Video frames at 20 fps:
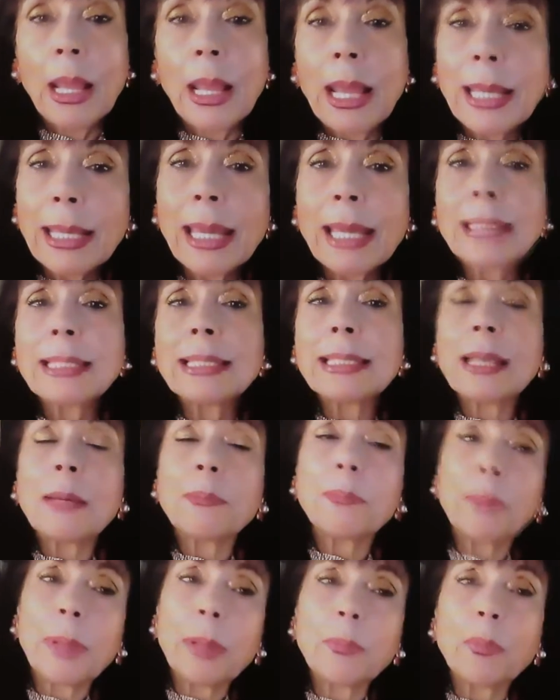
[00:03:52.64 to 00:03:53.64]
Again,
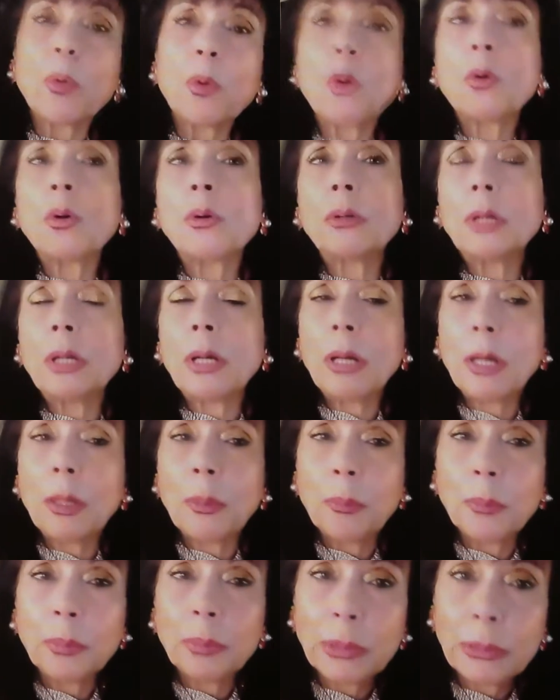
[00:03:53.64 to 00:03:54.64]
some people,
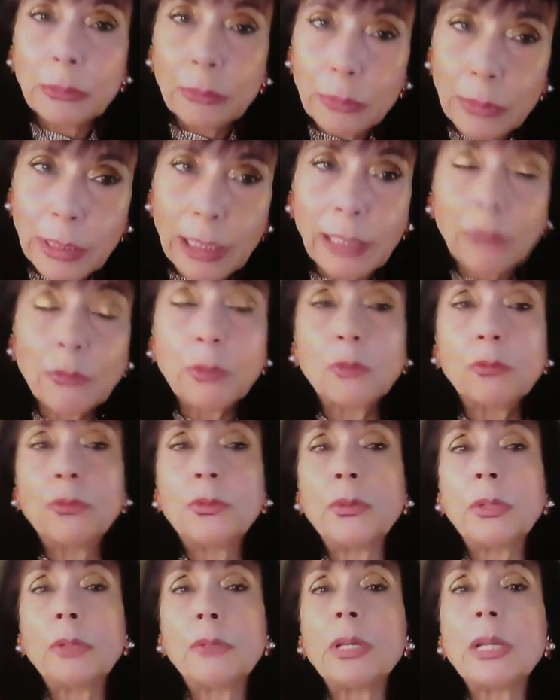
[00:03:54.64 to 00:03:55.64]
the
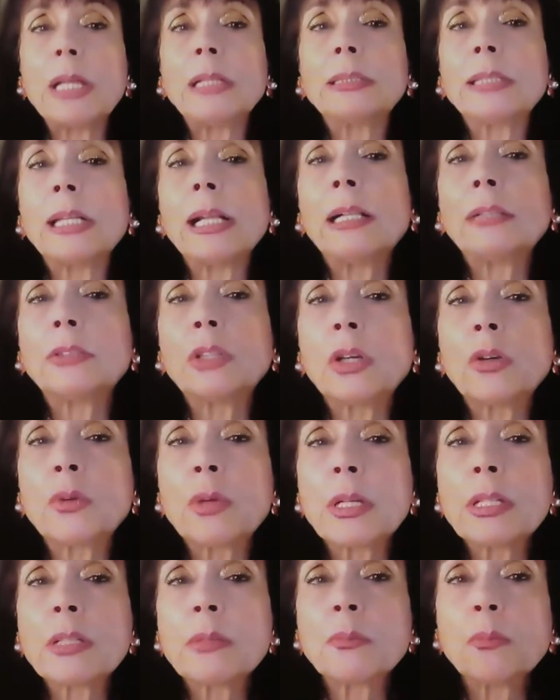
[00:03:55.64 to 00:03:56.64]
VLDL
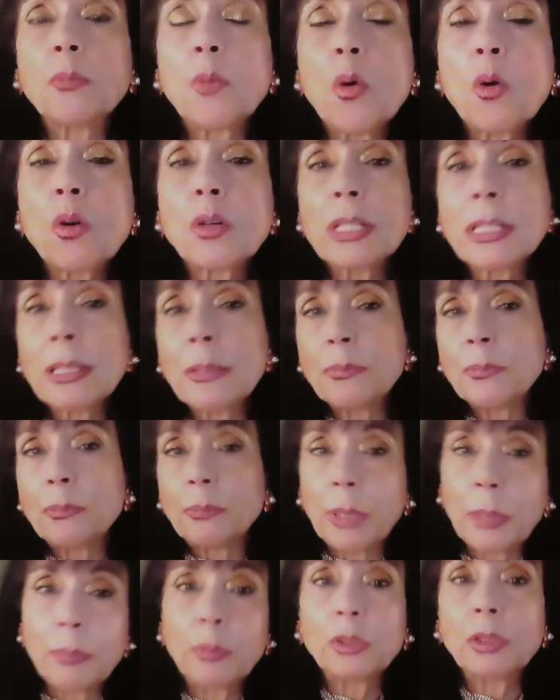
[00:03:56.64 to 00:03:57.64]
decreased more, some
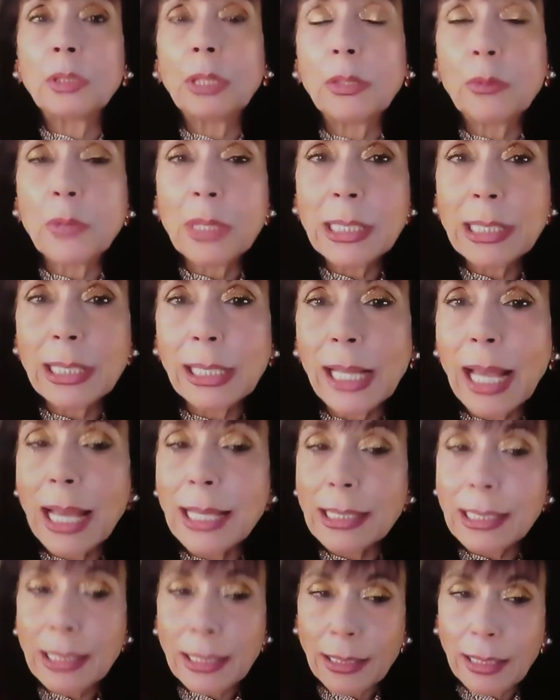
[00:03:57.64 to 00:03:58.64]
people decreased
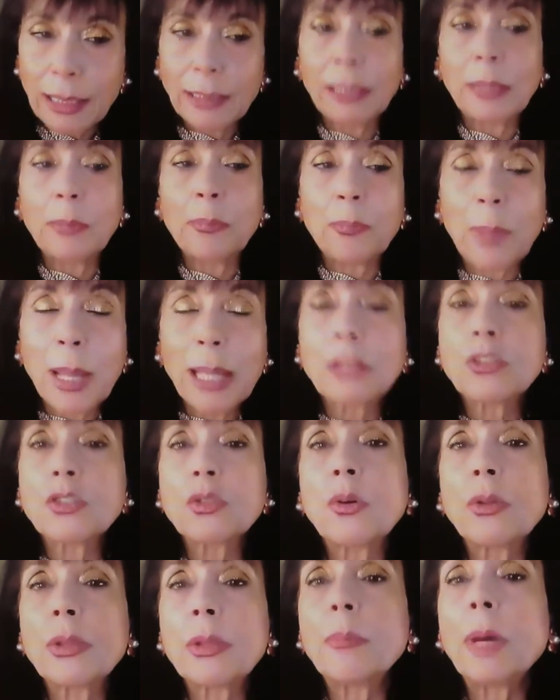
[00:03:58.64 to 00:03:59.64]
less. It
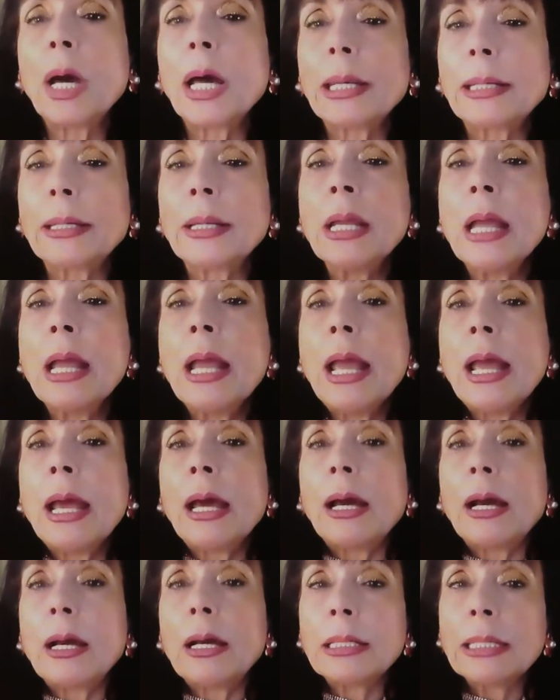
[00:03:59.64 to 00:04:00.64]
depends on the body.
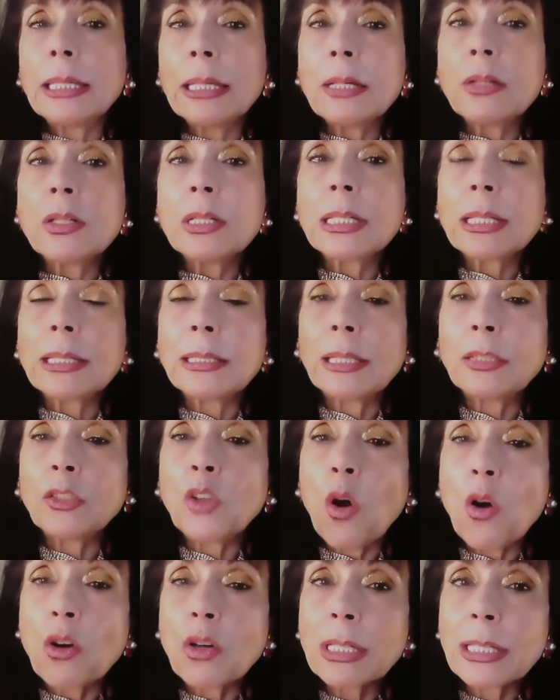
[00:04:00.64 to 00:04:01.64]
Here is a
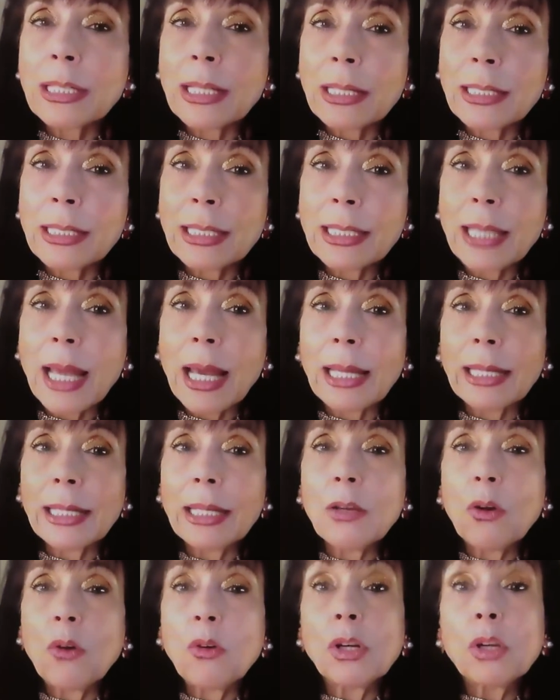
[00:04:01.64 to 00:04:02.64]
detox
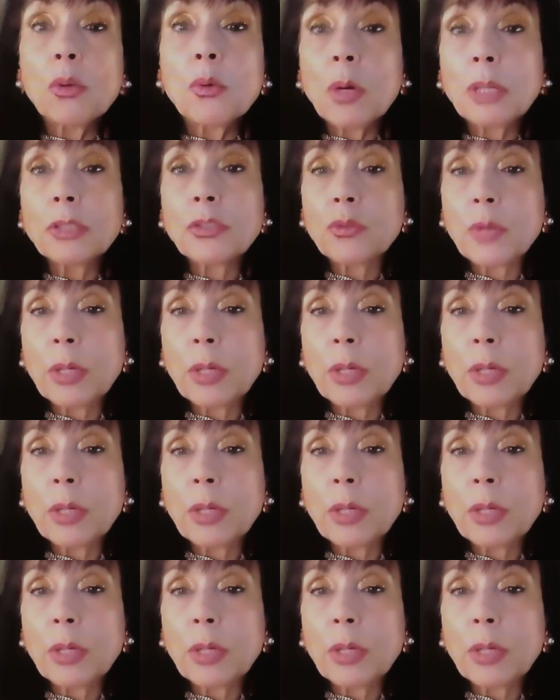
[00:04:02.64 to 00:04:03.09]
study, only 1